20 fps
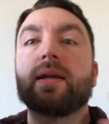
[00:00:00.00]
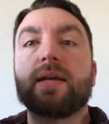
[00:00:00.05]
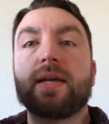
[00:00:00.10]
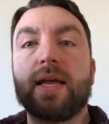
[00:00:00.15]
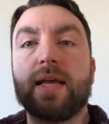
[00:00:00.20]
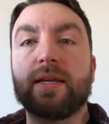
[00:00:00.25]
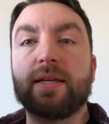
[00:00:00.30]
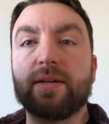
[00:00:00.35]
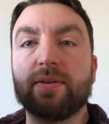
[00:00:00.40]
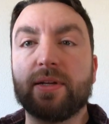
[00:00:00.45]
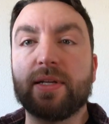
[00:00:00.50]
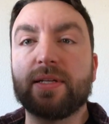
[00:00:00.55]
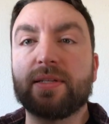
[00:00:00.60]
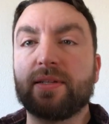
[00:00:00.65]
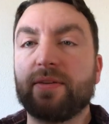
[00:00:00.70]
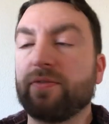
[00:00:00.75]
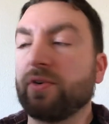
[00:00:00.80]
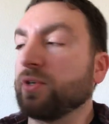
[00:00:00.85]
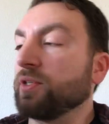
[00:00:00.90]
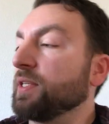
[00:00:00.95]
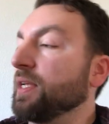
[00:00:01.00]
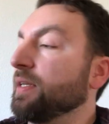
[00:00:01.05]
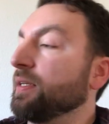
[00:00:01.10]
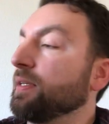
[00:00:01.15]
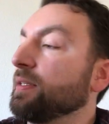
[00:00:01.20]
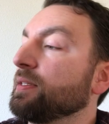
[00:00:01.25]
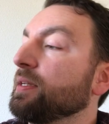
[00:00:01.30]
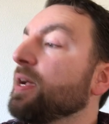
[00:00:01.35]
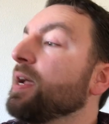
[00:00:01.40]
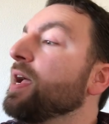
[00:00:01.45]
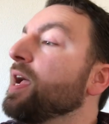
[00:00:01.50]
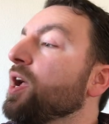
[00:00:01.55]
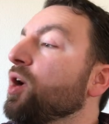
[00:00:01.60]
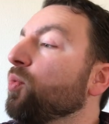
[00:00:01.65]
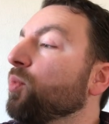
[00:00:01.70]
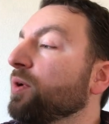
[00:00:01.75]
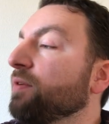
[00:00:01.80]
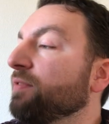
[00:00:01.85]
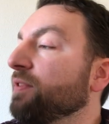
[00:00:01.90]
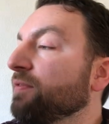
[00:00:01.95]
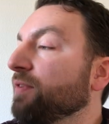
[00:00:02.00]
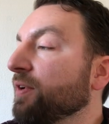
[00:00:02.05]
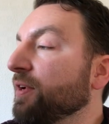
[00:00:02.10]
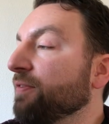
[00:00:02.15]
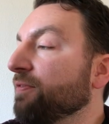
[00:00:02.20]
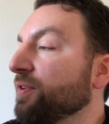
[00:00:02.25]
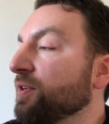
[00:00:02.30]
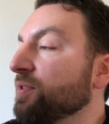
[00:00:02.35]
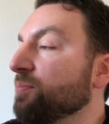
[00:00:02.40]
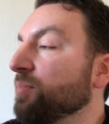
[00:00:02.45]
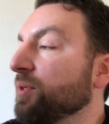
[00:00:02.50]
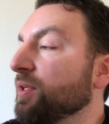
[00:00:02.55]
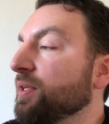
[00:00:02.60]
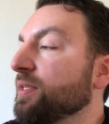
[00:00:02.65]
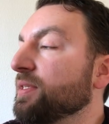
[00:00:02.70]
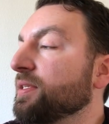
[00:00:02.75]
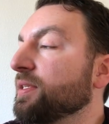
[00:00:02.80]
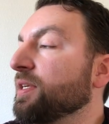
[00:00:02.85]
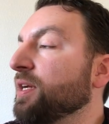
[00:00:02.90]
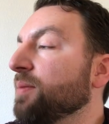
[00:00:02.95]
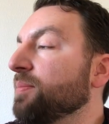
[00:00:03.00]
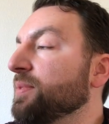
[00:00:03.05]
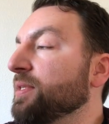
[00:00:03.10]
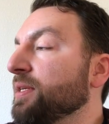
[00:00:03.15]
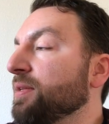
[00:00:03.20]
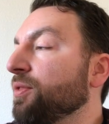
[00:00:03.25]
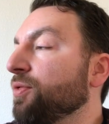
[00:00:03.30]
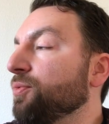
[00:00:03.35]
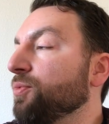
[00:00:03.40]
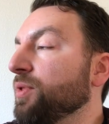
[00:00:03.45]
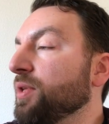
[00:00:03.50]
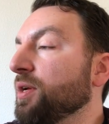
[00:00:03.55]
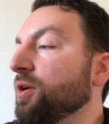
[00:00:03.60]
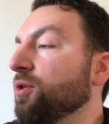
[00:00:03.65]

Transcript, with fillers: And here is the first sentence. One of the very first bullets comes in through the